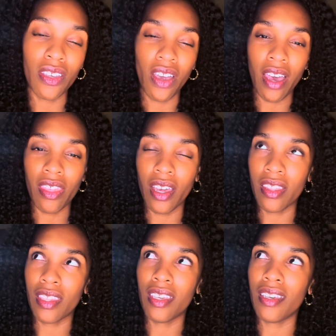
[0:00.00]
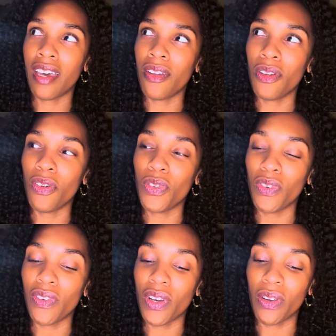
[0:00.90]
I don't know if you've
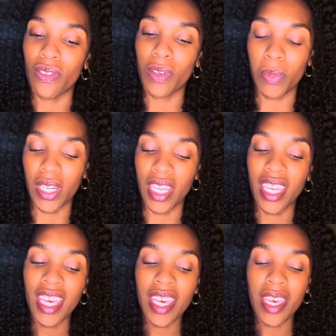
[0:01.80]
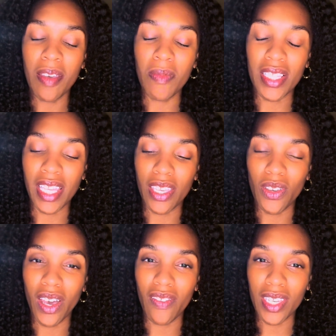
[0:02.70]
ever heard of it, but it means like
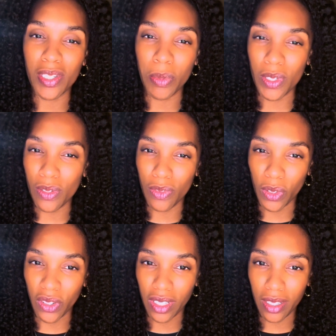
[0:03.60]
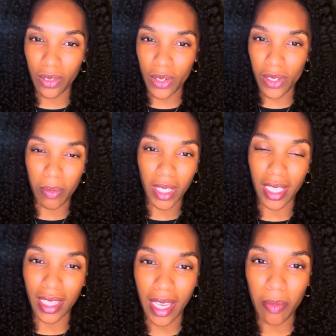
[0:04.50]
you have expensive urine or something
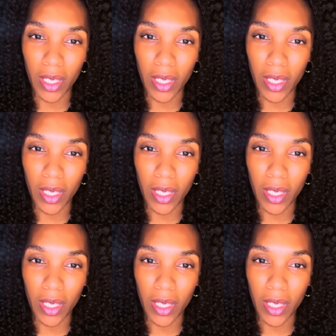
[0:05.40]
like that,